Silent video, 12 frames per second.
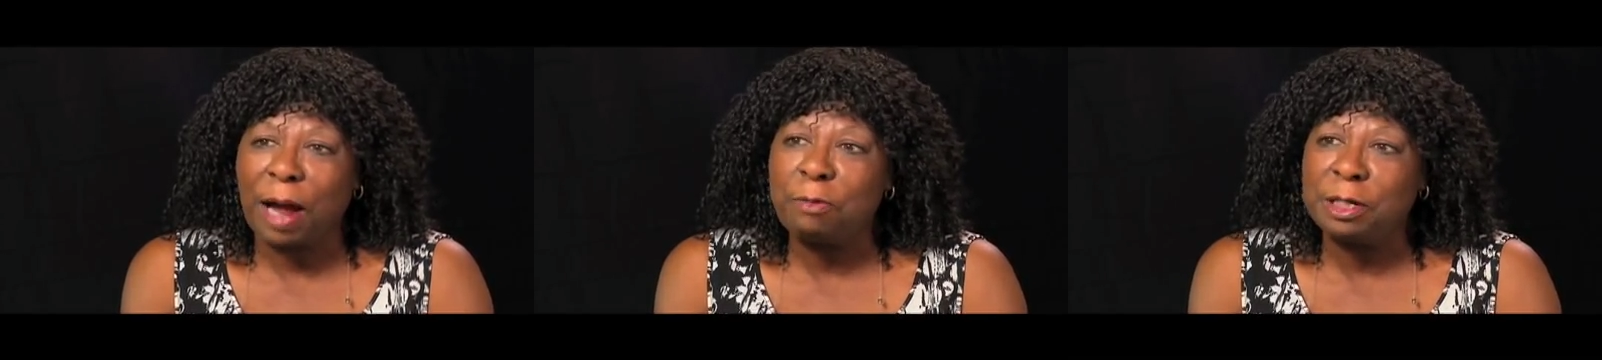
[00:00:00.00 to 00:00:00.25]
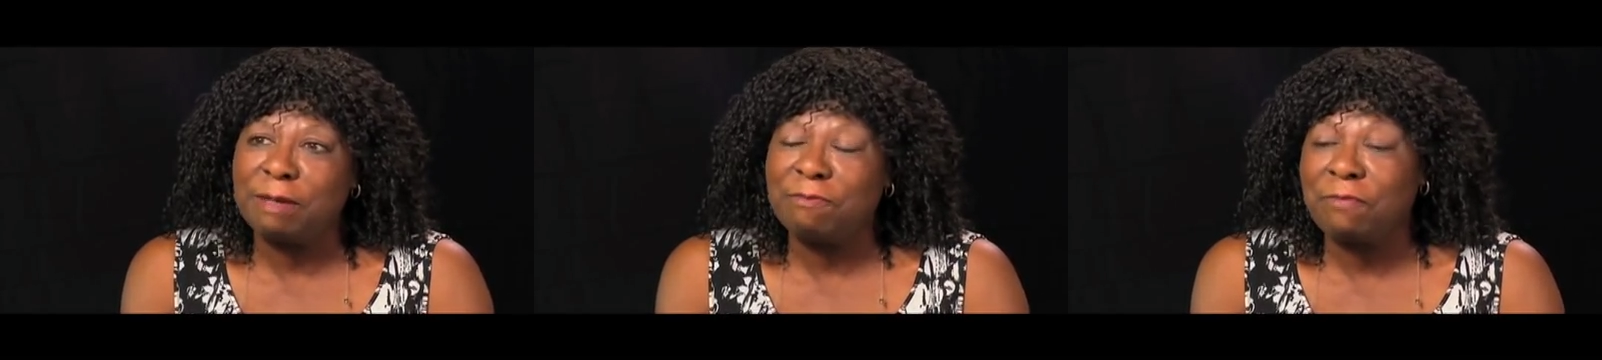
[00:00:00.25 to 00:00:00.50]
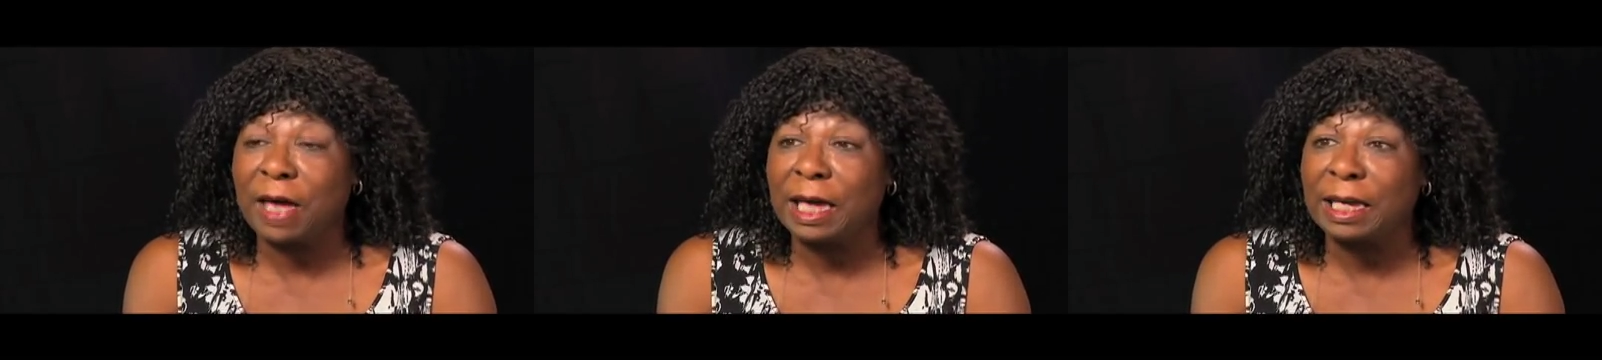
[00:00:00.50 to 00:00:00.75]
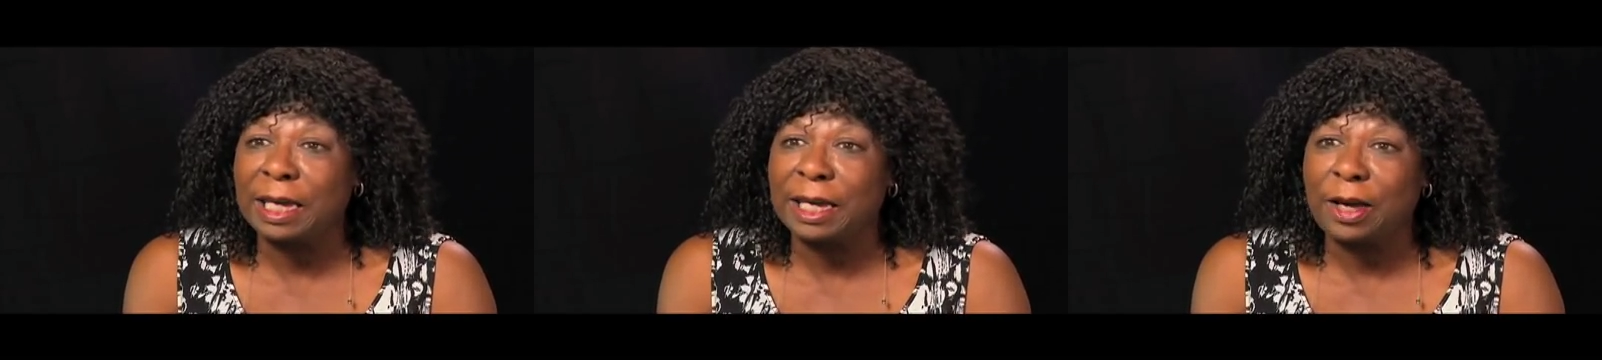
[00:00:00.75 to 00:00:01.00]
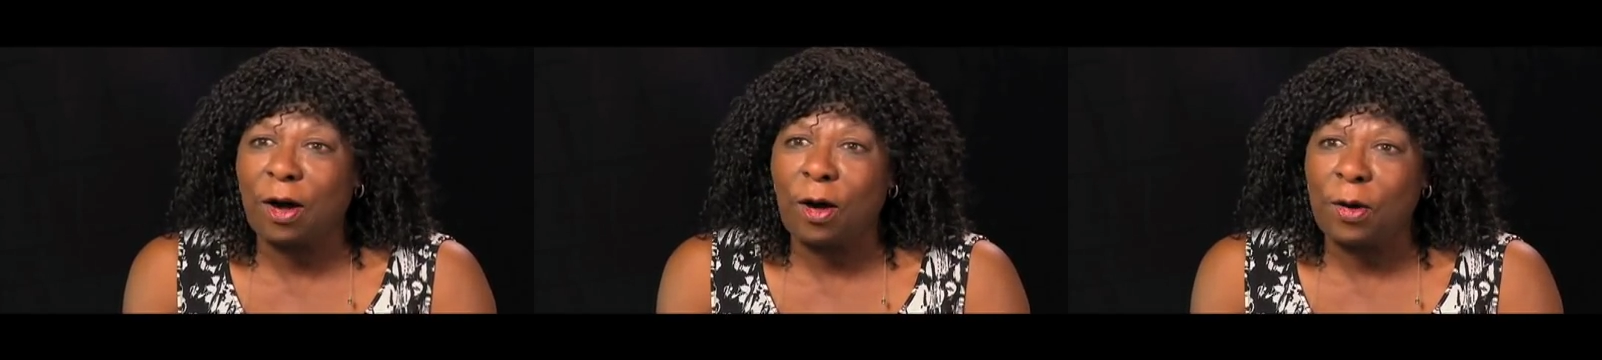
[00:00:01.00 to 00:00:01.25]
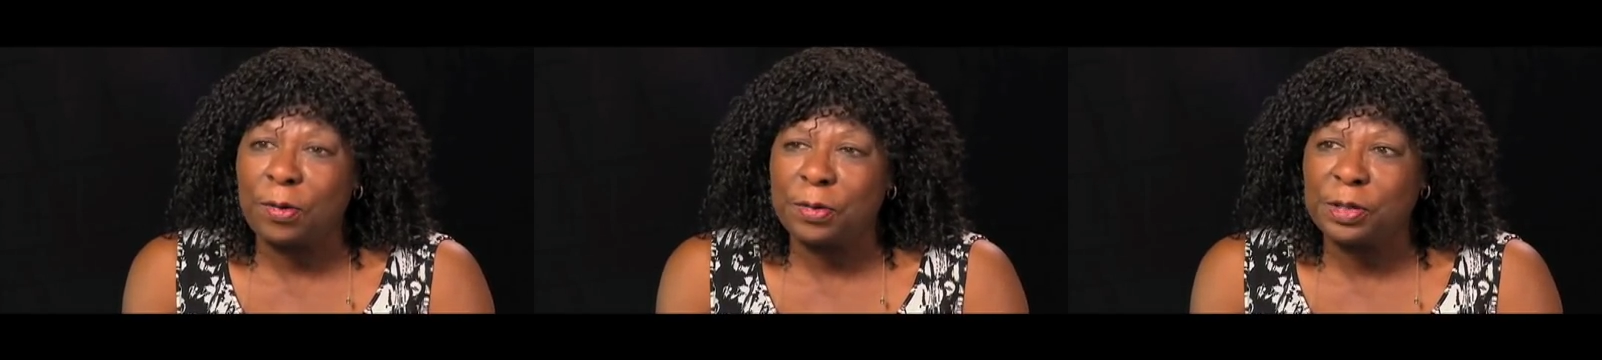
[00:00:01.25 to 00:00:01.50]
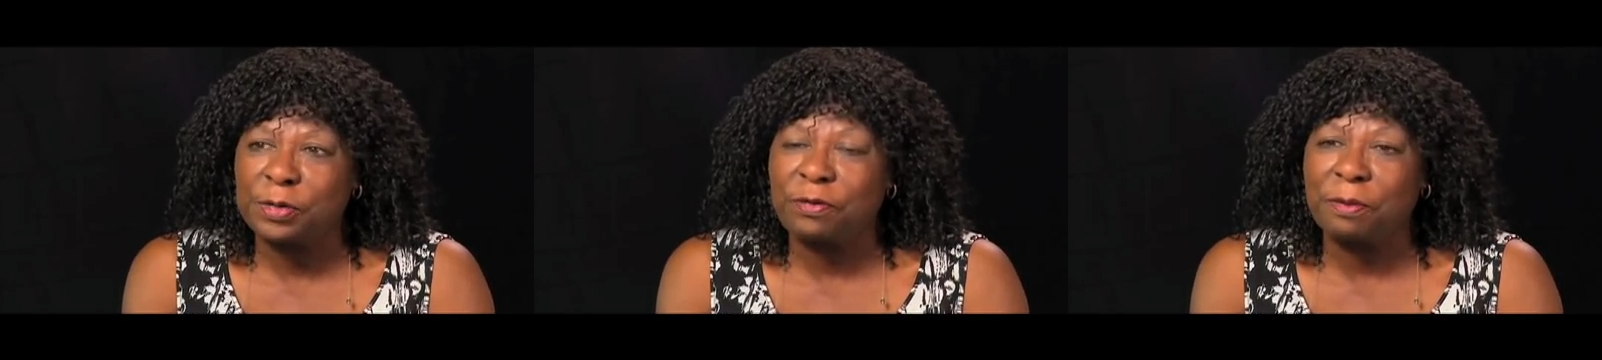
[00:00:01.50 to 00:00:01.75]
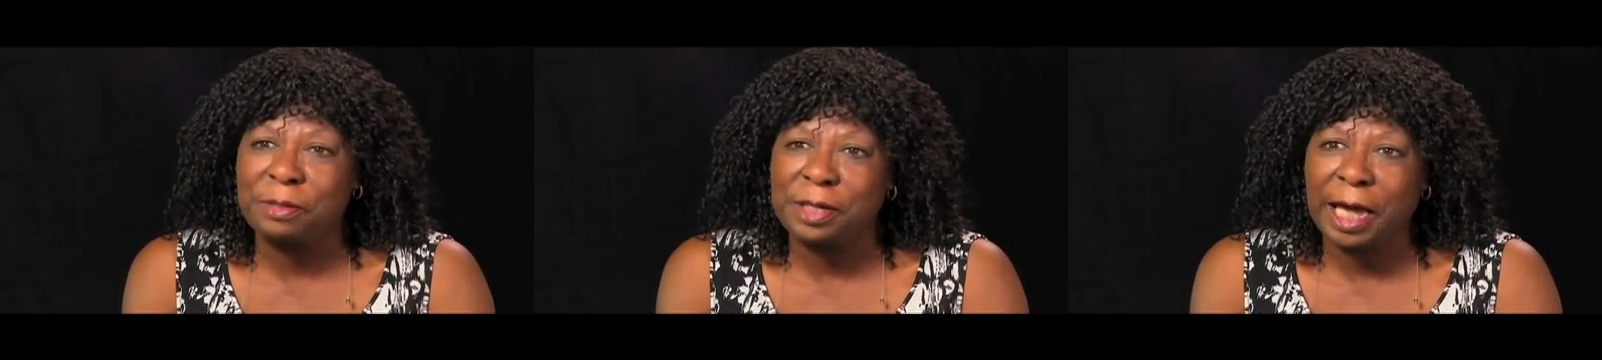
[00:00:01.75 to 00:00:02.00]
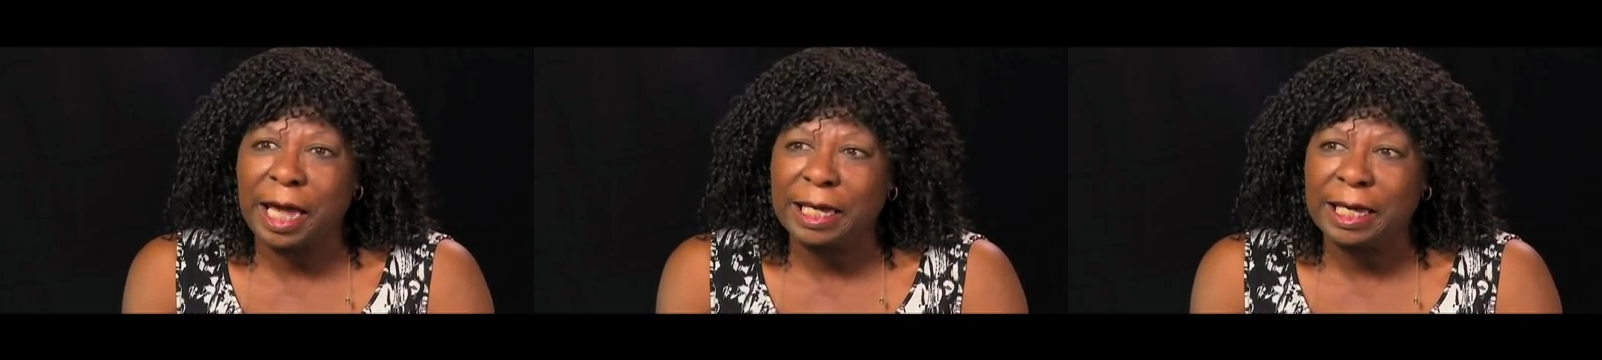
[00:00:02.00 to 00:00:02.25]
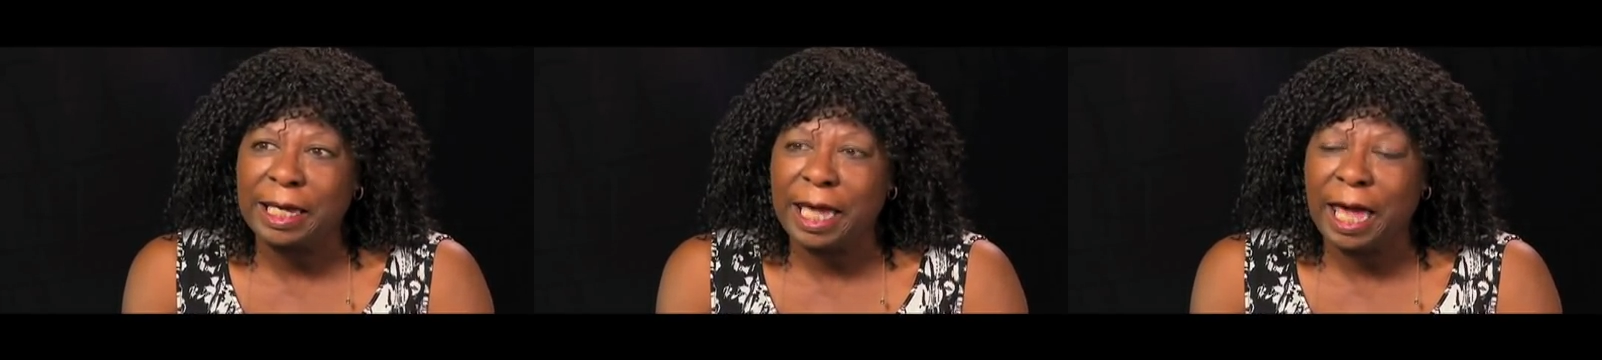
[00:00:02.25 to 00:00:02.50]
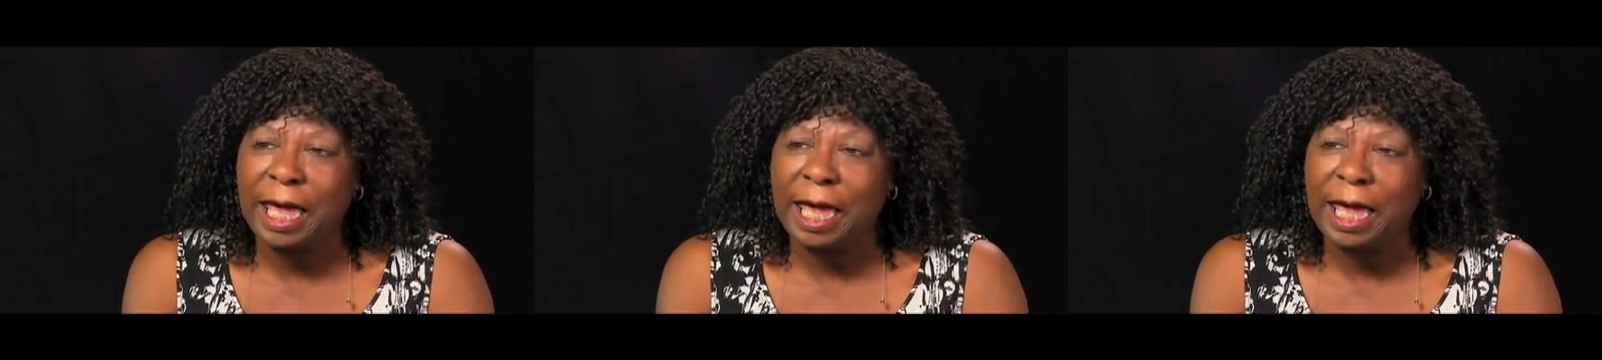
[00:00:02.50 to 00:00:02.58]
I would in fact get calls from Jackie